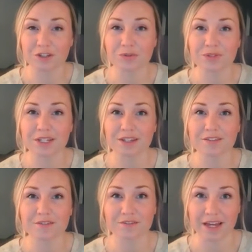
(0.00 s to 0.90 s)
using
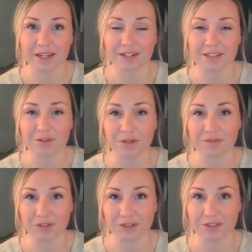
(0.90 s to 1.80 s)
the facts that
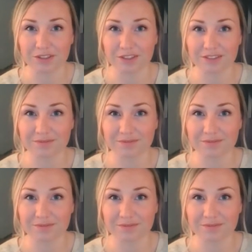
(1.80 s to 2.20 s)
we've learned.